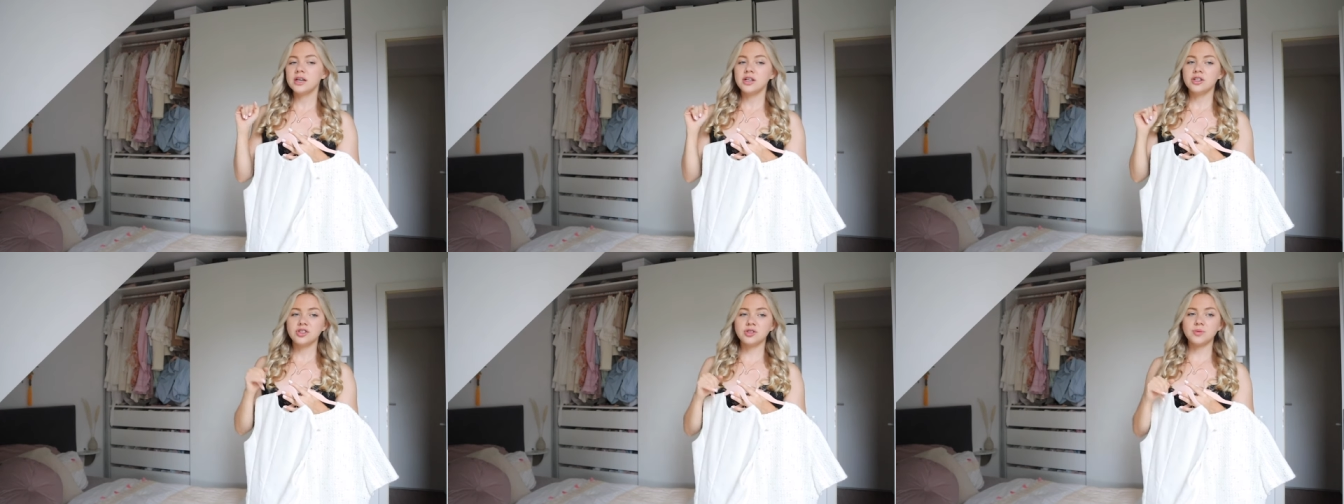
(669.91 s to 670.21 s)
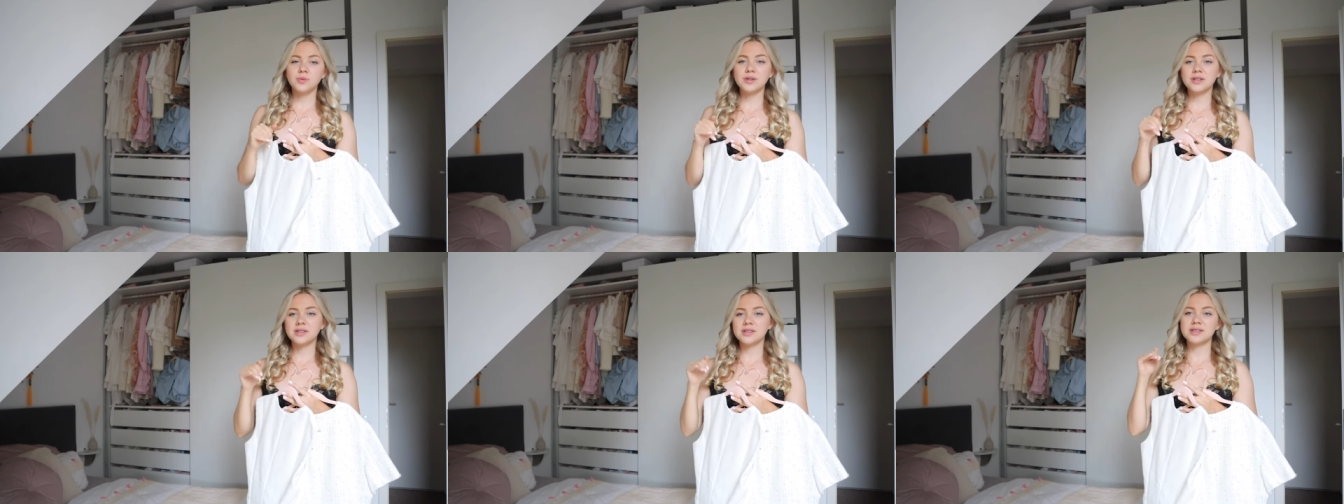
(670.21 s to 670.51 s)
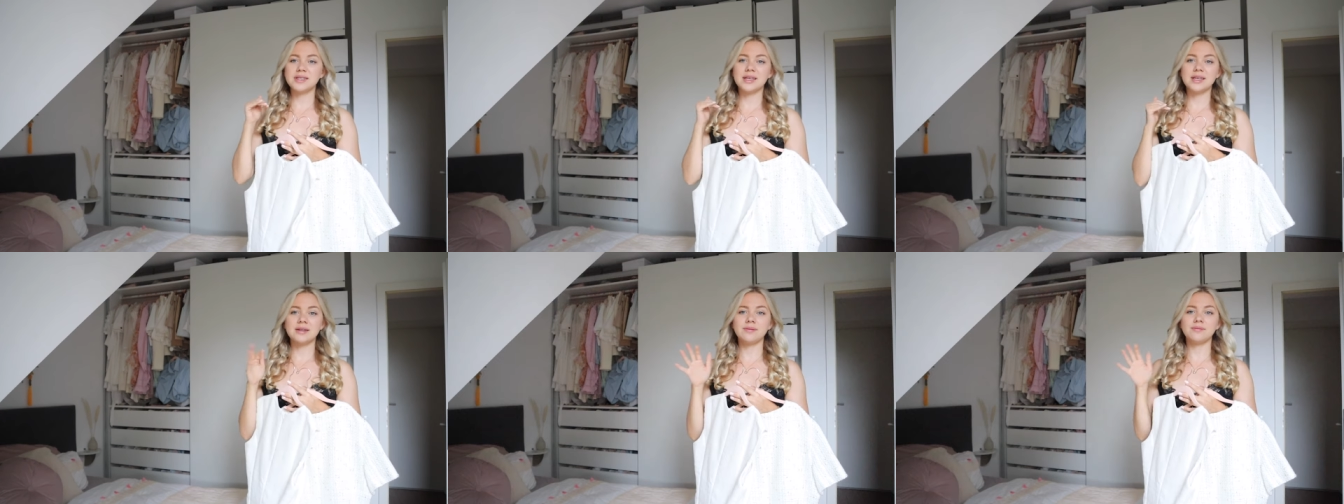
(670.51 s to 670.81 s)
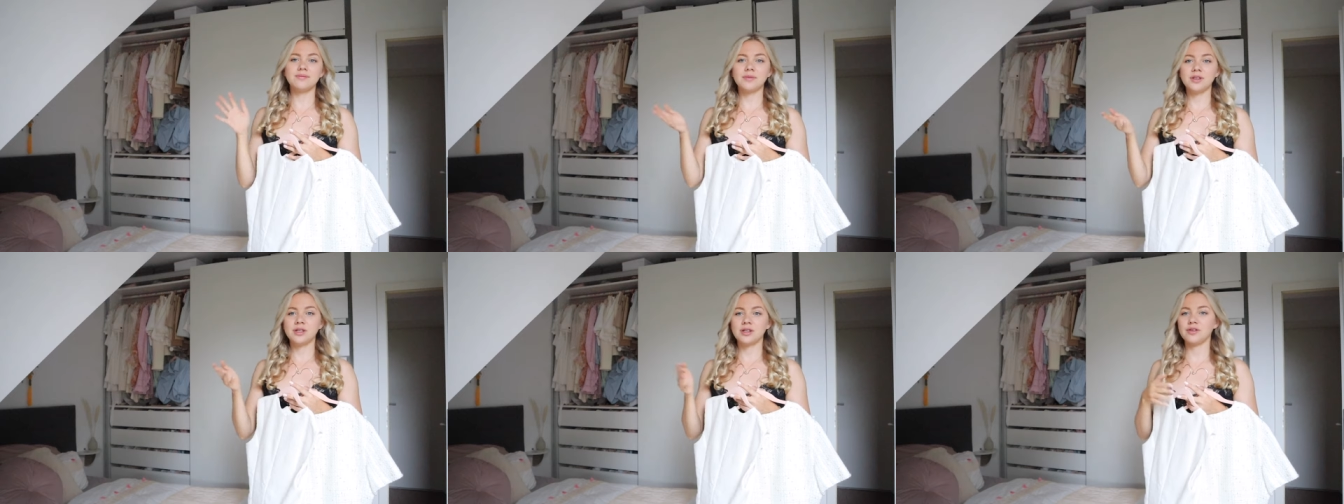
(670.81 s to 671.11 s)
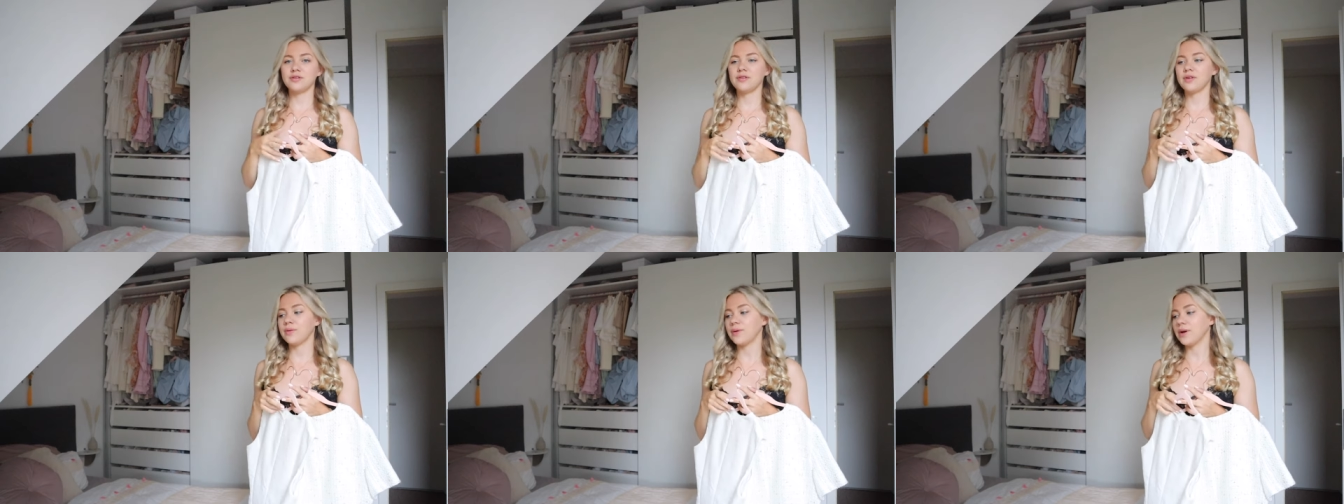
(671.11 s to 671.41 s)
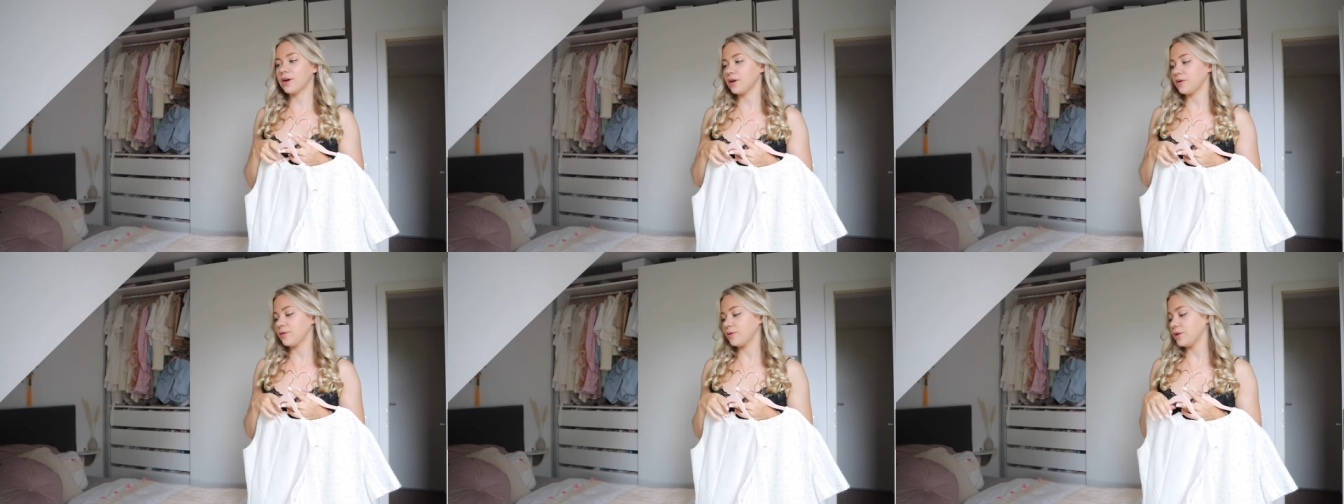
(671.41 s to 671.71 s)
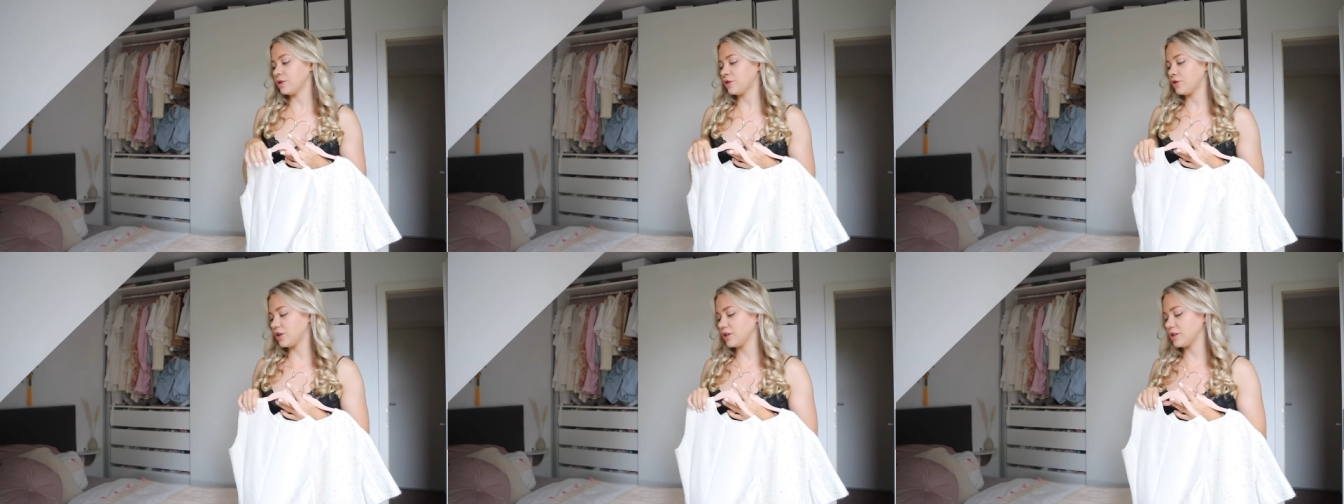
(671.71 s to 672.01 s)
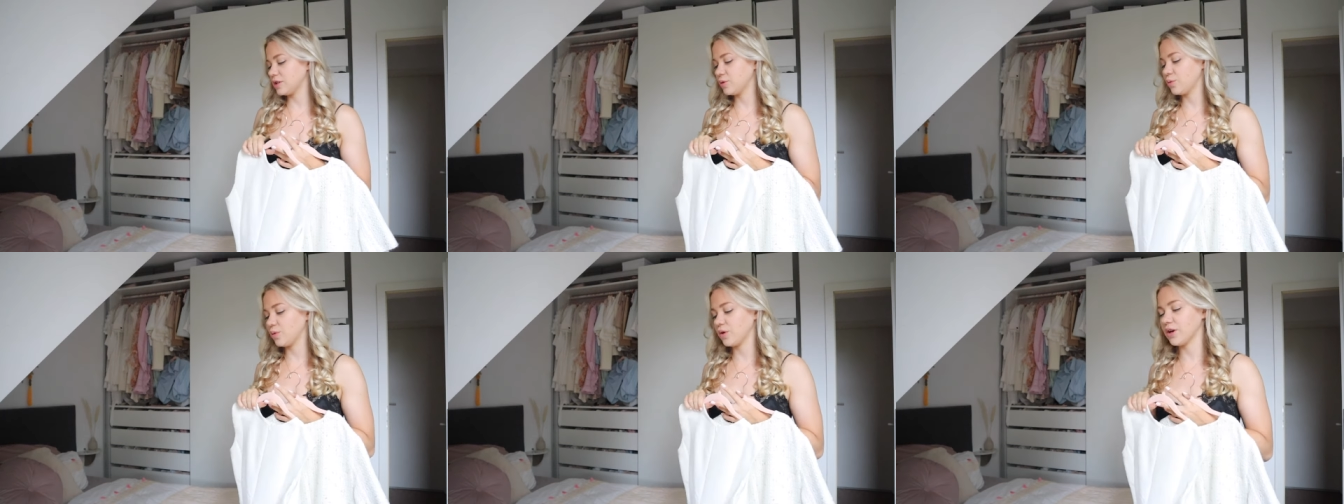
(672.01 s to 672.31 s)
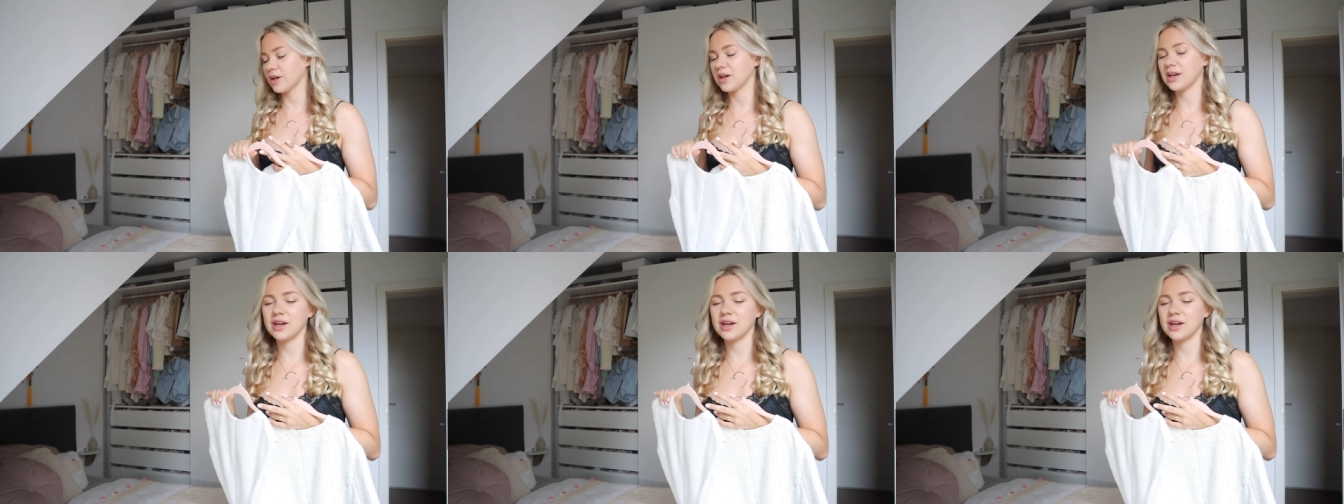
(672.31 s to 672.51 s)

Just because then, you know, if I wear a dress to work,